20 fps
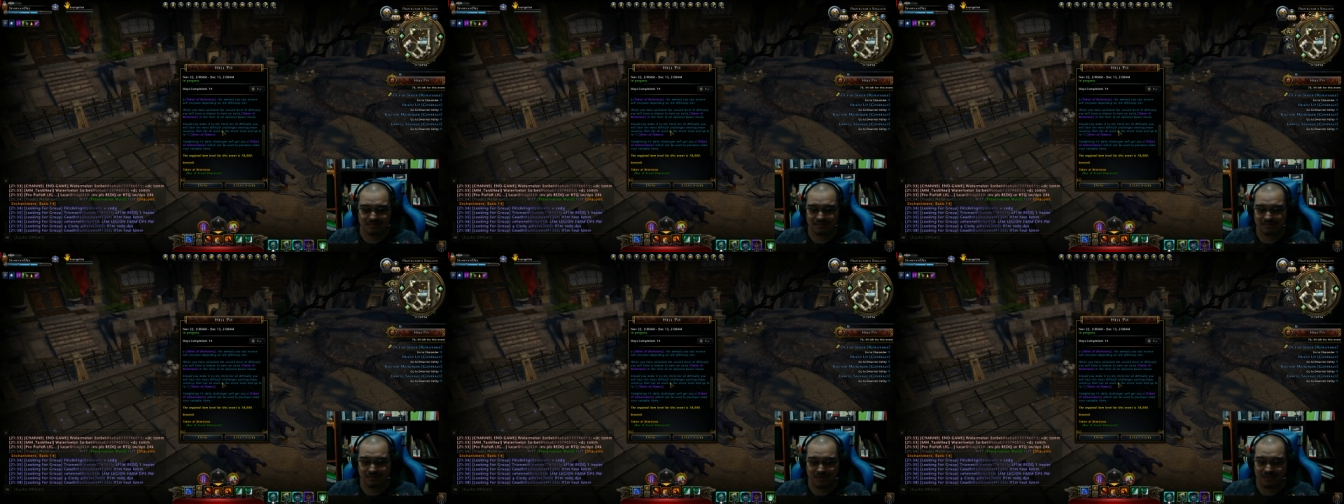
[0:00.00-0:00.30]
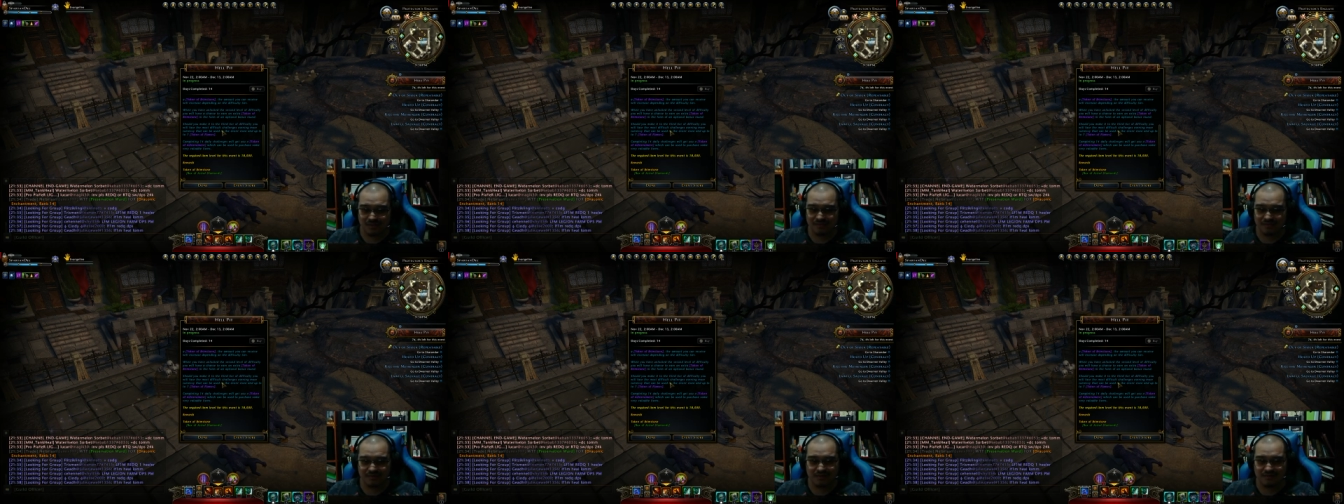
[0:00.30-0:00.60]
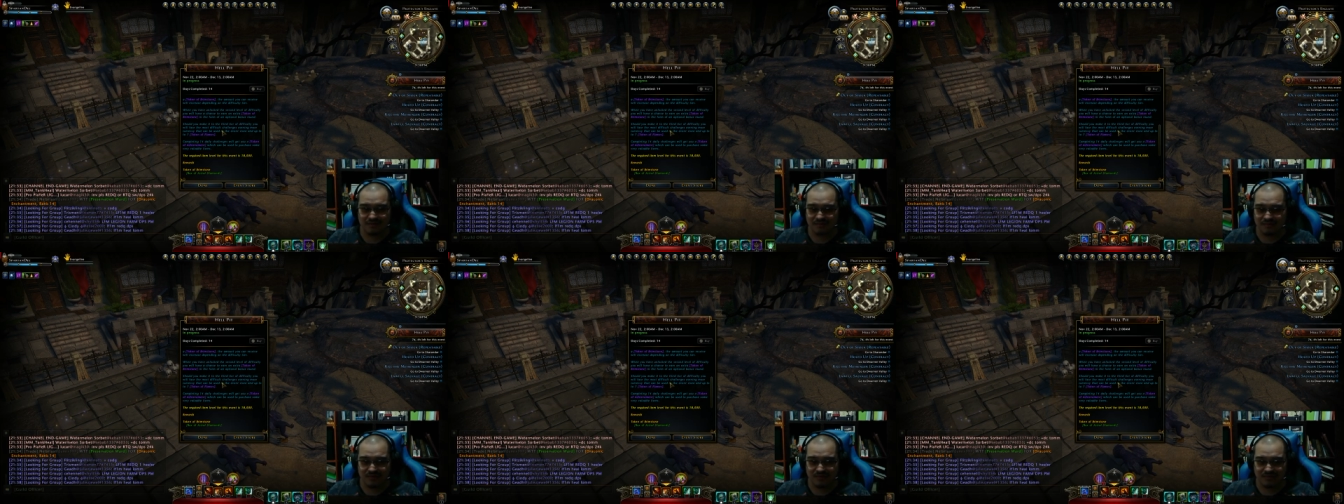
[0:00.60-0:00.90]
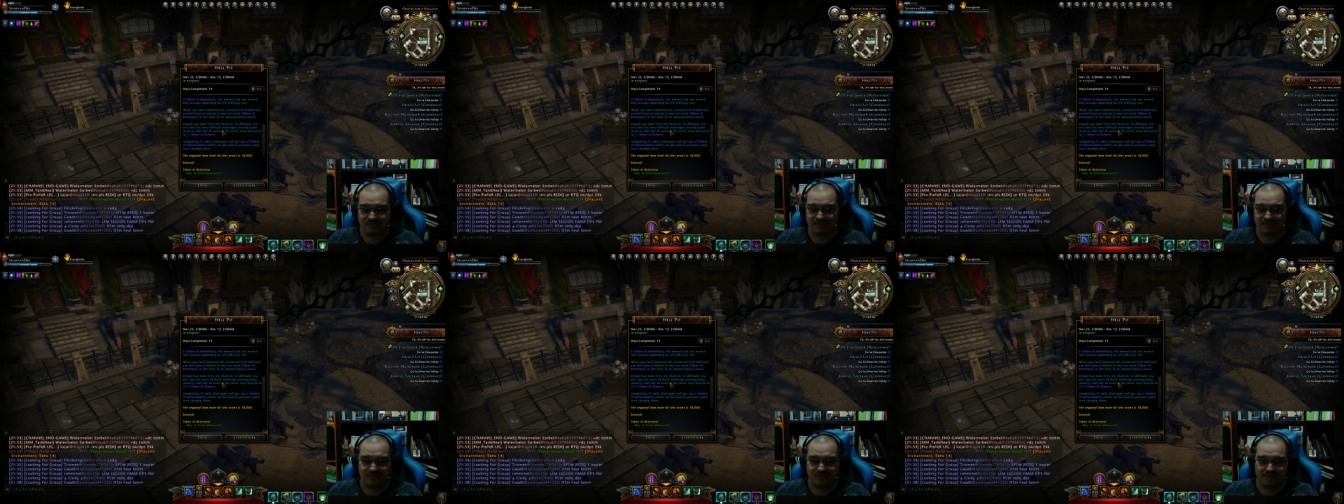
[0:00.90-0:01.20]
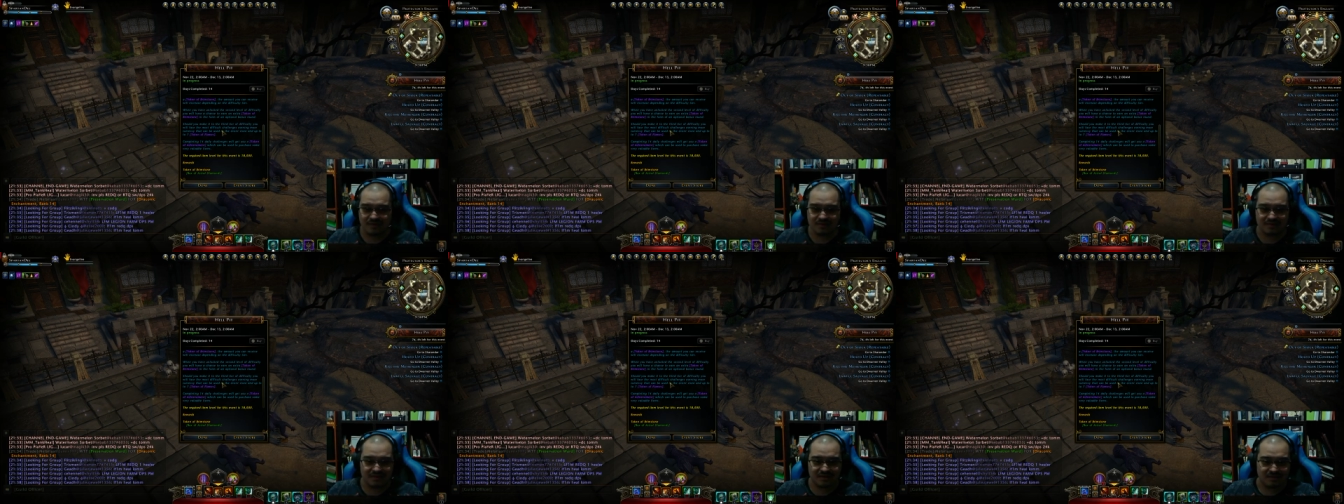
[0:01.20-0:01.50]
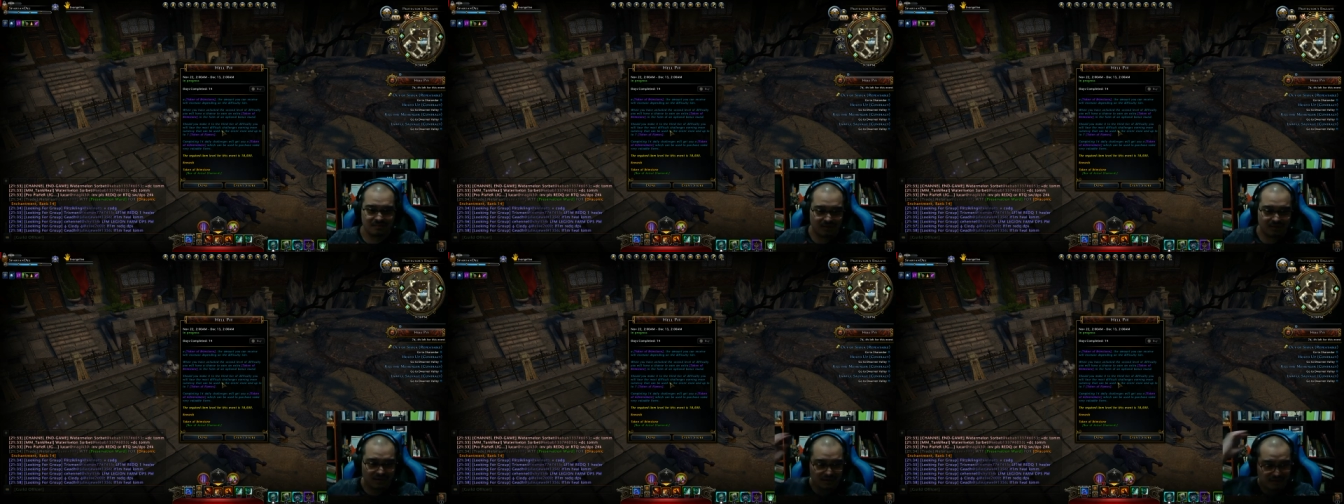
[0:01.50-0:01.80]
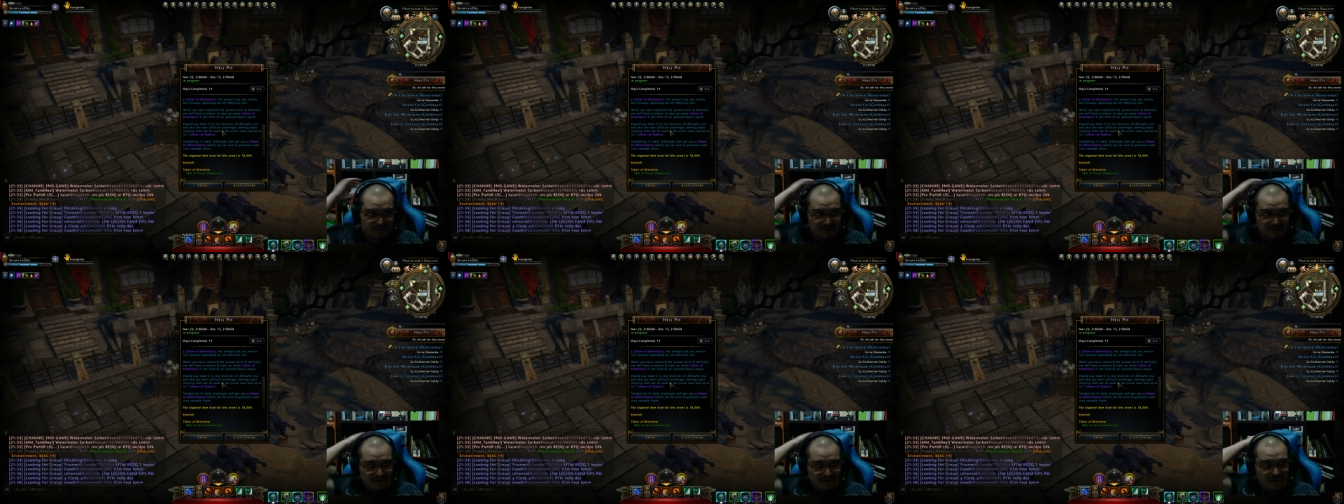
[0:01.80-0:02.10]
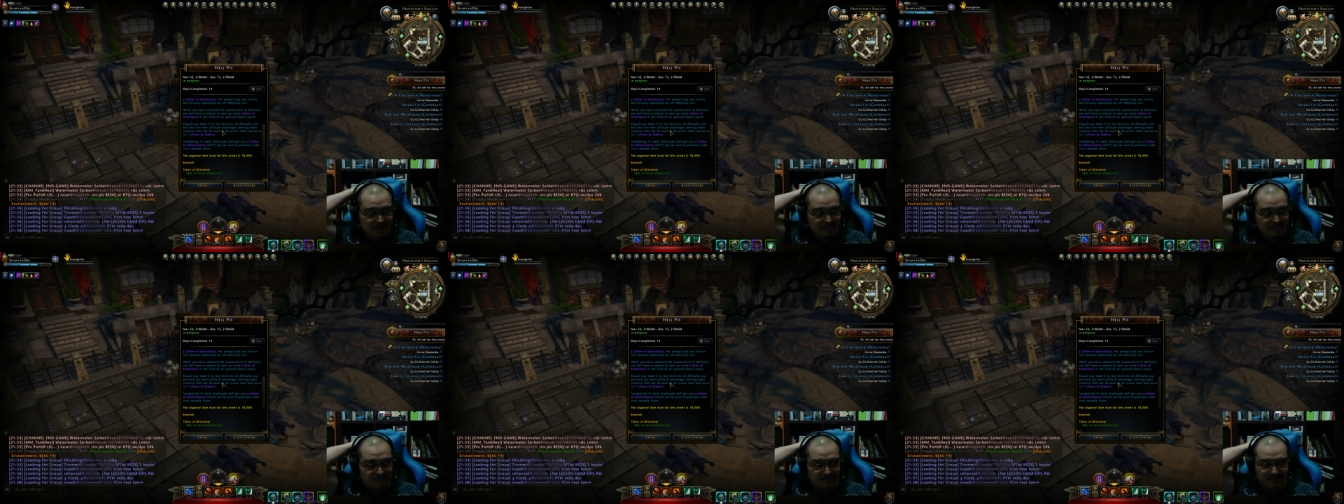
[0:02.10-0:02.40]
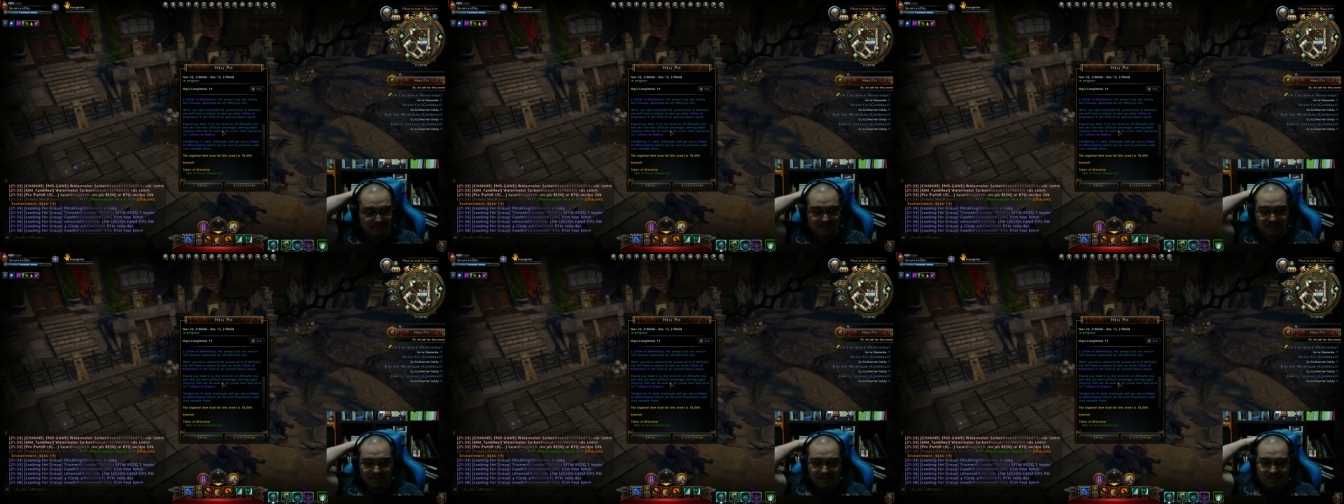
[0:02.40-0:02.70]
whenever the fifth event's gonna be, gonna happen.